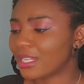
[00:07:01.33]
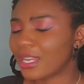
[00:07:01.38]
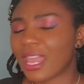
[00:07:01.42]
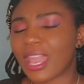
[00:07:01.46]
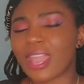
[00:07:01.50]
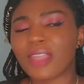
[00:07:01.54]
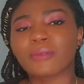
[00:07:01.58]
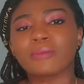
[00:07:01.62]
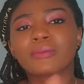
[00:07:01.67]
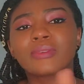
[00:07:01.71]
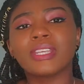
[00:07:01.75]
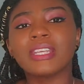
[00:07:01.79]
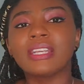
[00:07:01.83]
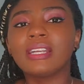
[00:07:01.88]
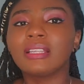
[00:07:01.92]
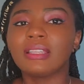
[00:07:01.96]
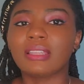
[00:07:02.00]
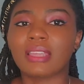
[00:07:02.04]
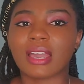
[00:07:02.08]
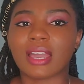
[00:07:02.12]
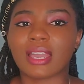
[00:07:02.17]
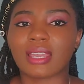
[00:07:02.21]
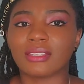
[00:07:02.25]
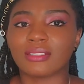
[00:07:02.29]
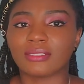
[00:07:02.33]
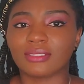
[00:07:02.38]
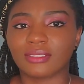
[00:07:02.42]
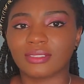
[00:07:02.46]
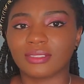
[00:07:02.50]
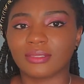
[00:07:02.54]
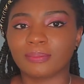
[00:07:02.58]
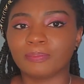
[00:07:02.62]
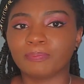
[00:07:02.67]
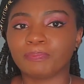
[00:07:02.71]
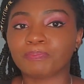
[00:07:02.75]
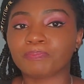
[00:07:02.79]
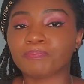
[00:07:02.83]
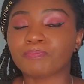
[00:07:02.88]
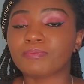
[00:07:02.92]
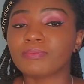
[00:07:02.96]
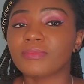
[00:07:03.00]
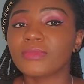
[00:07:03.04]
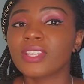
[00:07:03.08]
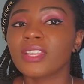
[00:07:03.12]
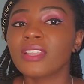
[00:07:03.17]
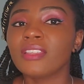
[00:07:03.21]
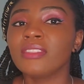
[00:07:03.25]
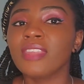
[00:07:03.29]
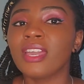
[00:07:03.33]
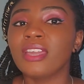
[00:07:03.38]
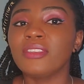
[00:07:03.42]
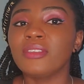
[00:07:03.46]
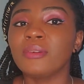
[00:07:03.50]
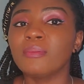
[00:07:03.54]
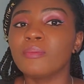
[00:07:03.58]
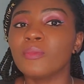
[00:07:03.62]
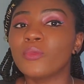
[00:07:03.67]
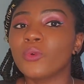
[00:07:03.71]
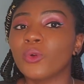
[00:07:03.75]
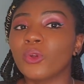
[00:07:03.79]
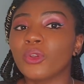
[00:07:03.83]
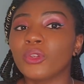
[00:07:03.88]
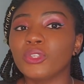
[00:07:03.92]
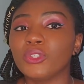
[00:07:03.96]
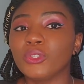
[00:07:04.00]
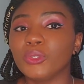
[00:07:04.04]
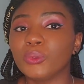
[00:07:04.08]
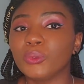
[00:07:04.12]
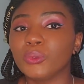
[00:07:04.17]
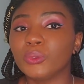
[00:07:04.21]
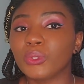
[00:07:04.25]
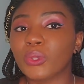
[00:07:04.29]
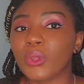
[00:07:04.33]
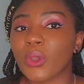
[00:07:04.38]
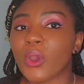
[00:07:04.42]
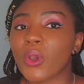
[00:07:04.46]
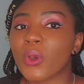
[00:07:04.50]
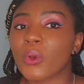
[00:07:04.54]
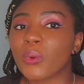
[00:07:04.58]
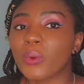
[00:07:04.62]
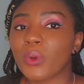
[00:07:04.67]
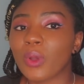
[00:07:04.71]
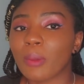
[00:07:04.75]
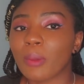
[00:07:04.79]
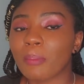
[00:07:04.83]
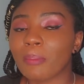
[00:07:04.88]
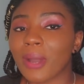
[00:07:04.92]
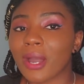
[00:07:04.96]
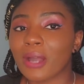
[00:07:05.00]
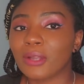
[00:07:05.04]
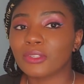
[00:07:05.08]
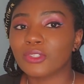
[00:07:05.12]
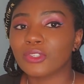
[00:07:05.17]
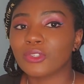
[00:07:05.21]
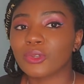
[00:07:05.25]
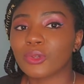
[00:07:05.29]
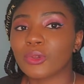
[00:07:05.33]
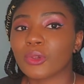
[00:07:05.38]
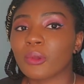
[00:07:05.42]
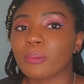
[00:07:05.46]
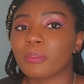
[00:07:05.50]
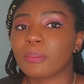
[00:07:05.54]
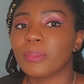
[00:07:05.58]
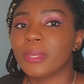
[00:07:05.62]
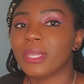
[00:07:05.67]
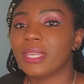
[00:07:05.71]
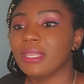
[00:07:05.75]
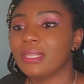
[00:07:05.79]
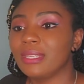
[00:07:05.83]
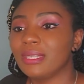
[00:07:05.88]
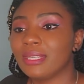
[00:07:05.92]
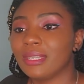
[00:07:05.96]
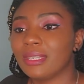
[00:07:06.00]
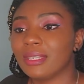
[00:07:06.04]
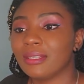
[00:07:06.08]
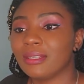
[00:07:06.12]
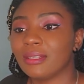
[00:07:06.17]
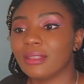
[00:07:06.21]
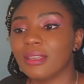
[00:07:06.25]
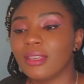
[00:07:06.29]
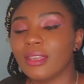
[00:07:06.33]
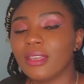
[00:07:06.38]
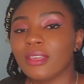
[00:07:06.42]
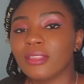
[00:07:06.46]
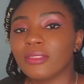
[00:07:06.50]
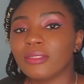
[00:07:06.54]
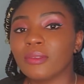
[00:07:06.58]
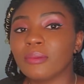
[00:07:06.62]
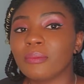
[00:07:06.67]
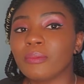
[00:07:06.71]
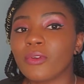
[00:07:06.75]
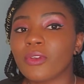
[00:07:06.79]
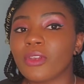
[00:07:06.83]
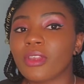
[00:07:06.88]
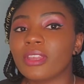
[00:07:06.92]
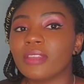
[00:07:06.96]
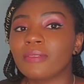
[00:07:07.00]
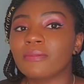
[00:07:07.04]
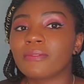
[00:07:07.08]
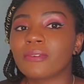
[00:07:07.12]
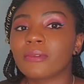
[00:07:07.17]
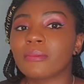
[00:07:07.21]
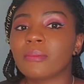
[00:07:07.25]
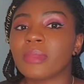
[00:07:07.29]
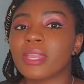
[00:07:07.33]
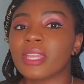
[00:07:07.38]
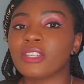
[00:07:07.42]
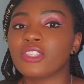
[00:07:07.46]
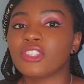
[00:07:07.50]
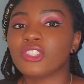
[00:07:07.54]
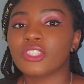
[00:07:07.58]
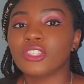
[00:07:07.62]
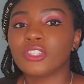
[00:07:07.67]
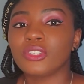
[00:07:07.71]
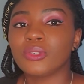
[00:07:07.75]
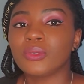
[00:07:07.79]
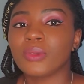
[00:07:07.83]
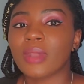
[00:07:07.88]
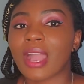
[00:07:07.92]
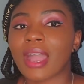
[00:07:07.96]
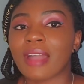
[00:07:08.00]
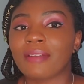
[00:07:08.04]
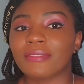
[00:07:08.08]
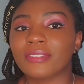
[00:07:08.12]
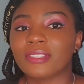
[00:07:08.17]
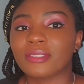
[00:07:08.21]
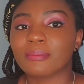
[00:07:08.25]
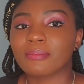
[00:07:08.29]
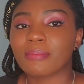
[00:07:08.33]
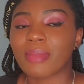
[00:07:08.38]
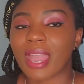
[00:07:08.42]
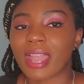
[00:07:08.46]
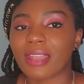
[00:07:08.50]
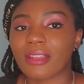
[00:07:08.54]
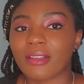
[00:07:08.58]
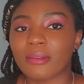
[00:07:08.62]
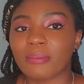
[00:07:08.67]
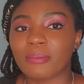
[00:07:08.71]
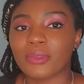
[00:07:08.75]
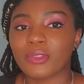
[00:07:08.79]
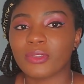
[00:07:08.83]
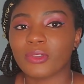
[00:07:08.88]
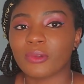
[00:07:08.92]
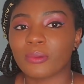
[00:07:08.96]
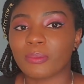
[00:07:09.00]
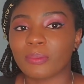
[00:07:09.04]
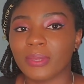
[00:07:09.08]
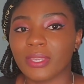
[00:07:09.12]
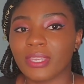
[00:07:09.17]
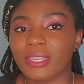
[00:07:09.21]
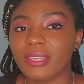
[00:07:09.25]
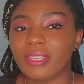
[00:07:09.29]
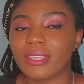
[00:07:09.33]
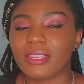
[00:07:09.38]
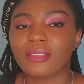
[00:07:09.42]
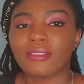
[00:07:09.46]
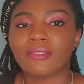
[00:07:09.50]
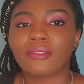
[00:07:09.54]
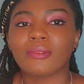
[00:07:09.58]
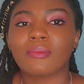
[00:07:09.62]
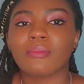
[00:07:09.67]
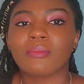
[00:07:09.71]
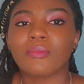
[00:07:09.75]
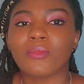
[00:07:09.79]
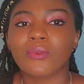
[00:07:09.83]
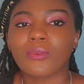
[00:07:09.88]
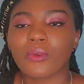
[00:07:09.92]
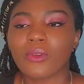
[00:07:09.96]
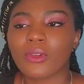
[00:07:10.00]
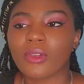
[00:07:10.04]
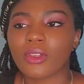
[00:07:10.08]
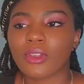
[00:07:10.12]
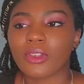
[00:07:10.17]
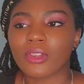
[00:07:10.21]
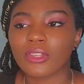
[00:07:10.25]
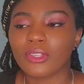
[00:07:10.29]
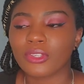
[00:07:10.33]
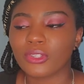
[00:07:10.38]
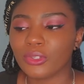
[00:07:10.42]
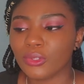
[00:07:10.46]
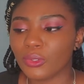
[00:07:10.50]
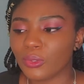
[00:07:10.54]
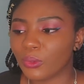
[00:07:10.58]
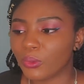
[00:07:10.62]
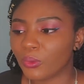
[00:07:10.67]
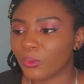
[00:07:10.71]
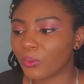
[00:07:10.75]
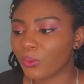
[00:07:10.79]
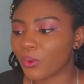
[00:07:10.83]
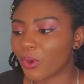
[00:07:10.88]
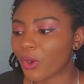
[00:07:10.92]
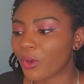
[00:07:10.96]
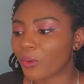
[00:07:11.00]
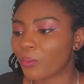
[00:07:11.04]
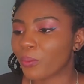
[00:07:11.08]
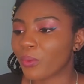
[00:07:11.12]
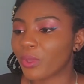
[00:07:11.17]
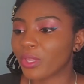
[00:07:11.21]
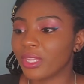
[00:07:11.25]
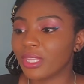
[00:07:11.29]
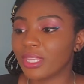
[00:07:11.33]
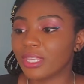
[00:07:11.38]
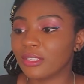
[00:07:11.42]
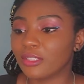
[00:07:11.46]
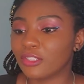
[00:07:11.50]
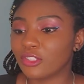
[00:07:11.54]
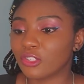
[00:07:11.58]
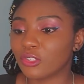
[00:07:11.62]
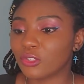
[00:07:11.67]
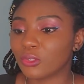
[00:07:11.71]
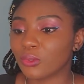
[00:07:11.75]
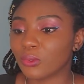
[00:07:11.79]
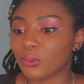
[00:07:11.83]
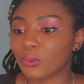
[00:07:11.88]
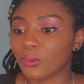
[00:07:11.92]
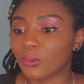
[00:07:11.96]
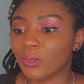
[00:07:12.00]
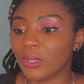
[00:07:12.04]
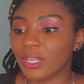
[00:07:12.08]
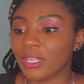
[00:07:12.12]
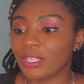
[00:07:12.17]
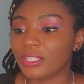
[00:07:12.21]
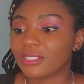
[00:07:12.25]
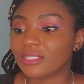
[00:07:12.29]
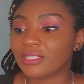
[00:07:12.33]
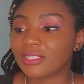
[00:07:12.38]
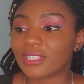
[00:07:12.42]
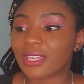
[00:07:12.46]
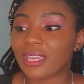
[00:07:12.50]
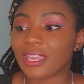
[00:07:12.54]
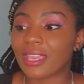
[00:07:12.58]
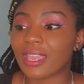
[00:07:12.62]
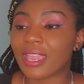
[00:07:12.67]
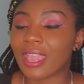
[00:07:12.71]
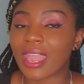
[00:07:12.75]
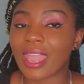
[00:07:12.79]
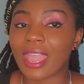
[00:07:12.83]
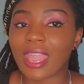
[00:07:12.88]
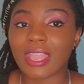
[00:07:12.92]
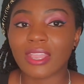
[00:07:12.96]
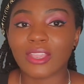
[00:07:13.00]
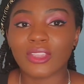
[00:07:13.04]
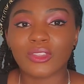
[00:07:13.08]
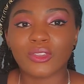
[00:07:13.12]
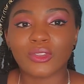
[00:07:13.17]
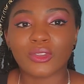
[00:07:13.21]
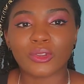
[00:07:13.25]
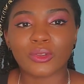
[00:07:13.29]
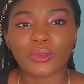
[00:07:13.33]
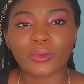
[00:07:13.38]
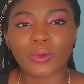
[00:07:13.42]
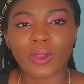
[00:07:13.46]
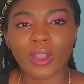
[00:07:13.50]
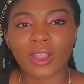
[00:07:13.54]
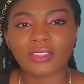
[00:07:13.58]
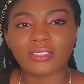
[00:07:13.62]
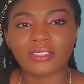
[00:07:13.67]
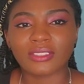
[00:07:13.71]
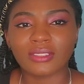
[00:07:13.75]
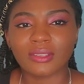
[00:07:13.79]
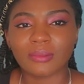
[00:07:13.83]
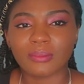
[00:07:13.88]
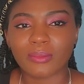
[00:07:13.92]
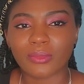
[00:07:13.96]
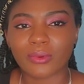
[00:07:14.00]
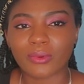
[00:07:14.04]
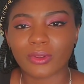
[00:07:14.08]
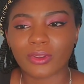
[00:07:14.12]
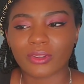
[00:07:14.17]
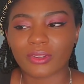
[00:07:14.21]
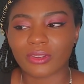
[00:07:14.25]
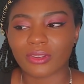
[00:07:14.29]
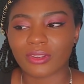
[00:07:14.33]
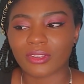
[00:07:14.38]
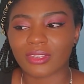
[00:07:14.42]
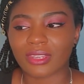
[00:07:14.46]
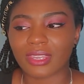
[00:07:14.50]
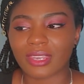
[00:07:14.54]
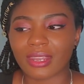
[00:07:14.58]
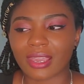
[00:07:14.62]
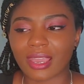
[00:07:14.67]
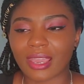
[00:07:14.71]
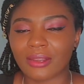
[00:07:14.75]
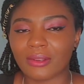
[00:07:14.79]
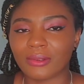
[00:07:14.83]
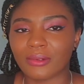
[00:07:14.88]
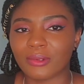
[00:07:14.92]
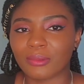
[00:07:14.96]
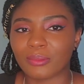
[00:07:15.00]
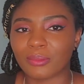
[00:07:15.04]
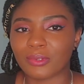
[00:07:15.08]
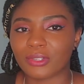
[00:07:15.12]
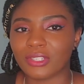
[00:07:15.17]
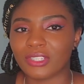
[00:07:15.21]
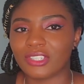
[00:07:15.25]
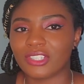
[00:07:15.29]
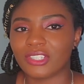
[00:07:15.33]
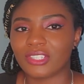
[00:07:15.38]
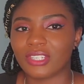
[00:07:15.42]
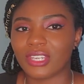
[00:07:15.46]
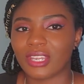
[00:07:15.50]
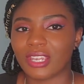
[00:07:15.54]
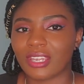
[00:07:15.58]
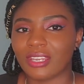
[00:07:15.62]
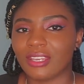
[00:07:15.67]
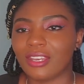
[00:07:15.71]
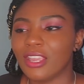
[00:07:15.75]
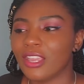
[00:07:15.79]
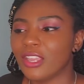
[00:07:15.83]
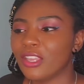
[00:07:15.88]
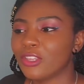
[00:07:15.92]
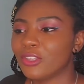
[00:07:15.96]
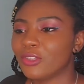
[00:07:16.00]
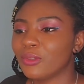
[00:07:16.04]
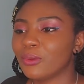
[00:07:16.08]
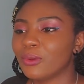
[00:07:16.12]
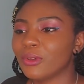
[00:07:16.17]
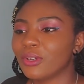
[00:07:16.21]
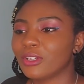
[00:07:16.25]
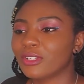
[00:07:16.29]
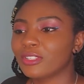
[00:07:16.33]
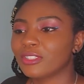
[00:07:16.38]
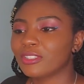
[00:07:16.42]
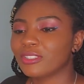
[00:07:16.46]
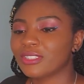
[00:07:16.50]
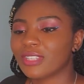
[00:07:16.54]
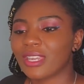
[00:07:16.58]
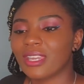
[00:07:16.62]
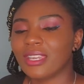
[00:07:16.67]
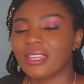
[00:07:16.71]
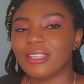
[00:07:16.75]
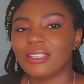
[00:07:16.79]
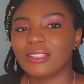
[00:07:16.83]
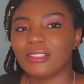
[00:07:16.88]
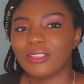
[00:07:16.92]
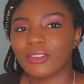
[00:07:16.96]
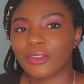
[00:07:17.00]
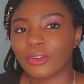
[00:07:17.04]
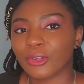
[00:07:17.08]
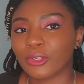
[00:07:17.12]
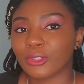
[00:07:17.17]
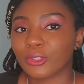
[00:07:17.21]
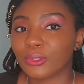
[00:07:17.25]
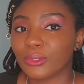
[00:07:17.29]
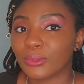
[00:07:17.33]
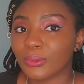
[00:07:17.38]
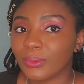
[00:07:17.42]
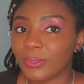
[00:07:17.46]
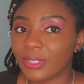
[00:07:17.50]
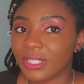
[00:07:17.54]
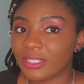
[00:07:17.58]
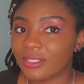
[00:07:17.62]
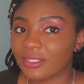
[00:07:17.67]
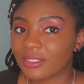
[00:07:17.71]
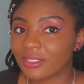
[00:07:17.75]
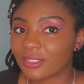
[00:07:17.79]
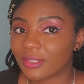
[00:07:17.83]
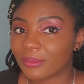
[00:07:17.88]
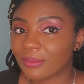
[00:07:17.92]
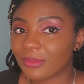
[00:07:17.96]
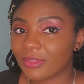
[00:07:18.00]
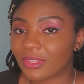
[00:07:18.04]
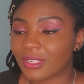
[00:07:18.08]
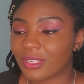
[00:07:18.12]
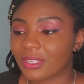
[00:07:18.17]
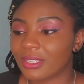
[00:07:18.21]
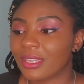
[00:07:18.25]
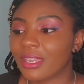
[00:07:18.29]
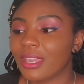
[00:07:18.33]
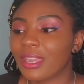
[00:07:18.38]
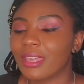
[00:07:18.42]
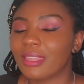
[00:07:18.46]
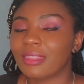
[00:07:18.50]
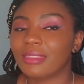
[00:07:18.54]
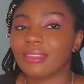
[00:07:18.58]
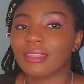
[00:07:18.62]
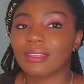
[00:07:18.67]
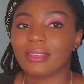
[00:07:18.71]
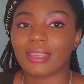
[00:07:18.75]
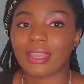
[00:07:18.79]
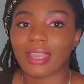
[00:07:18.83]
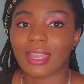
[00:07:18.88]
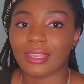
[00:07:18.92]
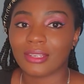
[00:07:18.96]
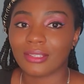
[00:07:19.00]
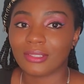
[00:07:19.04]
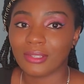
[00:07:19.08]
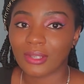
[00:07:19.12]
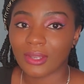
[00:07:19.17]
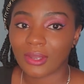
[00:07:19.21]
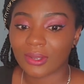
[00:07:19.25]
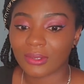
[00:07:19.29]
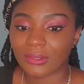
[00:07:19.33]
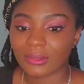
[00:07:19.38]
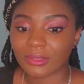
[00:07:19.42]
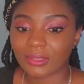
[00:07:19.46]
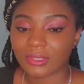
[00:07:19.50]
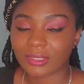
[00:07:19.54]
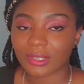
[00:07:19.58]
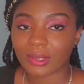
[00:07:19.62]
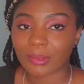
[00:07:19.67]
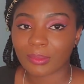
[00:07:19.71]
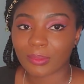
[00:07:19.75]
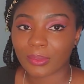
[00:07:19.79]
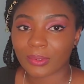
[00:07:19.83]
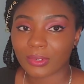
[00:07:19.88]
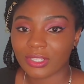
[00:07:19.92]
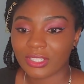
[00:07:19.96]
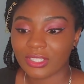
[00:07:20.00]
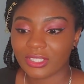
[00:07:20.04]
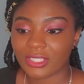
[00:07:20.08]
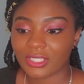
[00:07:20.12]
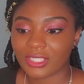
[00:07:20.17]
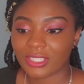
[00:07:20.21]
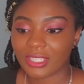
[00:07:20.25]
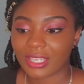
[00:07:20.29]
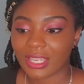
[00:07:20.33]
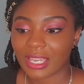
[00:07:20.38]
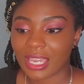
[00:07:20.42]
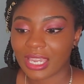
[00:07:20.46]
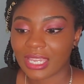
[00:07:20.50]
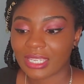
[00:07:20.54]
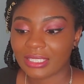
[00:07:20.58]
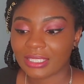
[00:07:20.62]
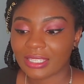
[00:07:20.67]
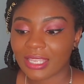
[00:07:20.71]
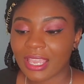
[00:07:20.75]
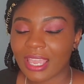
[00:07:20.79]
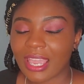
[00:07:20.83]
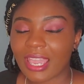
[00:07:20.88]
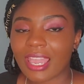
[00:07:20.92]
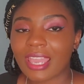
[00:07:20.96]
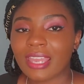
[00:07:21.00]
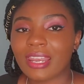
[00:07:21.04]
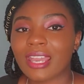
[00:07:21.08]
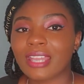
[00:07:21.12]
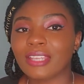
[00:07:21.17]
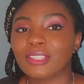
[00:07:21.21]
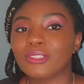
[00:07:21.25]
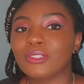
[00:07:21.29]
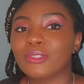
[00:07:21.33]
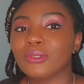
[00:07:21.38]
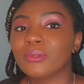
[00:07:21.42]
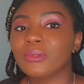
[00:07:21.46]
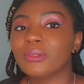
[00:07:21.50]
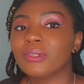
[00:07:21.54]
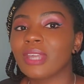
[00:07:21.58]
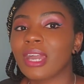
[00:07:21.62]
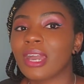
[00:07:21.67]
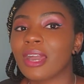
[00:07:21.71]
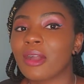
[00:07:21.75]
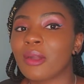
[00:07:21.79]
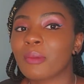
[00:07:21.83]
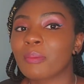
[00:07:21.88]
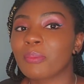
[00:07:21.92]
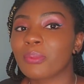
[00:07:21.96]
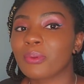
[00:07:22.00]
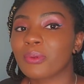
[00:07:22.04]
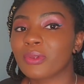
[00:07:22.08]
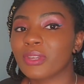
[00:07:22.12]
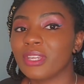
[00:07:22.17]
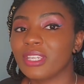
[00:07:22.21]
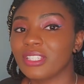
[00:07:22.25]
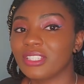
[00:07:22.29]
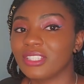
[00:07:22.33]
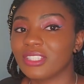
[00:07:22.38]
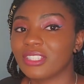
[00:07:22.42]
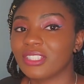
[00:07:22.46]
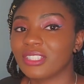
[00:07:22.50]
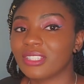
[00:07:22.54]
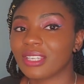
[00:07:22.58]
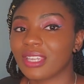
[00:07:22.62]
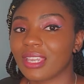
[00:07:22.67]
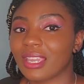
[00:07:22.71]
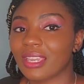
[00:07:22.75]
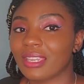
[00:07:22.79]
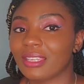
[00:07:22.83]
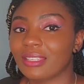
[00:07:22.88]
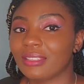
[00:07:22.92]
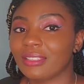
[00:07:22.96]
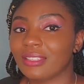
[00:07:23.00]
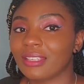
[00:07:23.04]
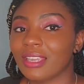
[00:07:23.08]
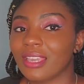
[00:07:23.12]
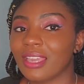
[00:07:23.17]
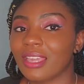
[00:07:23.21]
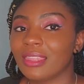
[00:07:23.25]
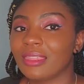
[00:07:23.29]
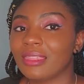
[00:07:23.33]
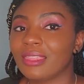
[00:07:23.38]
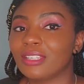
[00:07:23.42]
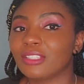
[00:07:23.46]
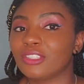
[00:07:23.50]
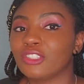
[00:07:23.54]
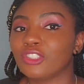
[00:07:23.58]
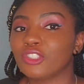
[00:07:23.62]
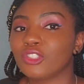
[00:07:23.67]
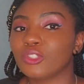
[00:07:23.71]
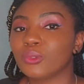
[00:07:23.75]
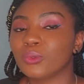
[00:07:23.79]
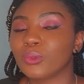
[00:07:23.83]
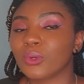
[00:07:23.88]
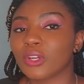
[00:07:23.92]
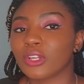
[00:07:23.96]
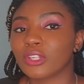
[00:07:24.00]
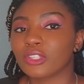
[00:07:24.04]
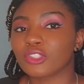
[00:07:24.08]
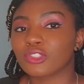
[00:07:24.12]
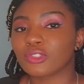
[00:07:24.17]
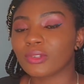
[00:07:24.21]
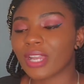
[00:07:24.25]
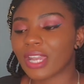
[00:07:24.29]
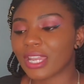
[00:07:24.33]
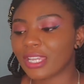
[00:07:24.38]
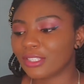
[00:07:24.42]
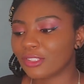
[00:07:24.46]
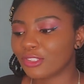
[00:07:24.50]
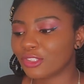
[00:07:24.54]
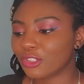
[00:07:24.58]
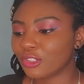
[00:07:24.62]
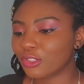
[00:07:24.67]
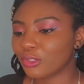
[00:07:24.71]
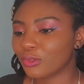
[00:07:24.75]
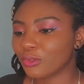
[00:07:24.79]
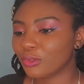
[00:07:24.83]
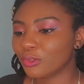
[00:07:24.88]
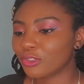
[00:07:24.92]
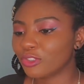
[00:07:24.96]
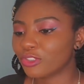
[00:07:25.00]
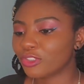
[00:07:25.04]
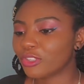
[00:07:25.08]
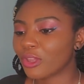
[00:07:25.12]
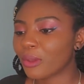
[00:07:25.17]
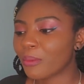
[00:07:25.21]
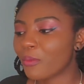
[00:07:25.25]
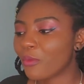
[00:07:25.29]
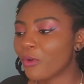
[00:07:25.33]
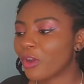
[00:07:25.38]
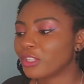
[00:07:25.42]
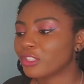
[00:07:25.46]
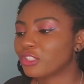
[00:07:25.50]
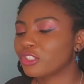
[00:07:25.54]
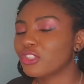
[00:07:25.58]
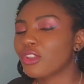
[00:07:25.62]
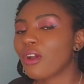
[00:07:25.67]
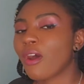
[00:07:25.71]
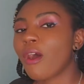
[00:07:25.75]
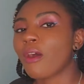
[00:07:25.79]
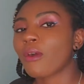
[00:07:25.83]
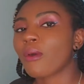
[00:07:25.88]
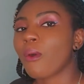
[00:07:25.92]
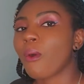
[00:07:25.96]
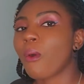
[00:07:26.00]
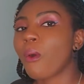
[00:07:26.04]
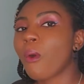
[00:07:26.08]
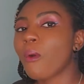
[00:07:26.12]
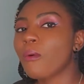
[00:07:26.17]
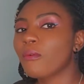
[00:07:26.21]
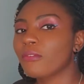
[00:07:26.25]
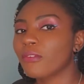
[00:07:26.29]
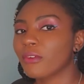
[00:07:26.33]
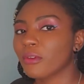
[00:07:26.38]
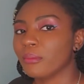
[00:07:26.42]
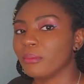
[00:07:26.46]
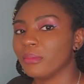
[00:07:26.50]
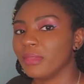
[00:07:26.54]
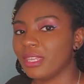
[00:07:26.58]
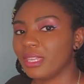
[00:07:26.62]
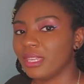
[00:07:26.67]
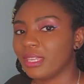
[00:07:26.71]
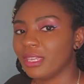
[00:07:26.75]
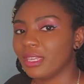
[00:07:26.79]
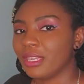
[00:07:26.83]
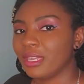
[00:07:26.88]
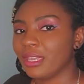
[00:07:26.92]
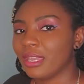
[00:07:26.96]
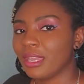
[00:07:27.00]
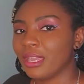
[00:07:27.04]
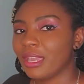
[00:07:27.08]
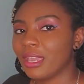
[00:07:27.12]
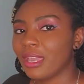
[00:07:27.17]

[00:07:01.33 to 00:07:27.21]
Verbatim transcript: And I realized that the more you know about your opinion, the more information you have to back up your opinion, the more you are willing to say, hey, you're crossing a border that I don't appreciate. You are saying or doing something that I don't appreciate. And I do not appreciate that you are trying to somewhat talk over me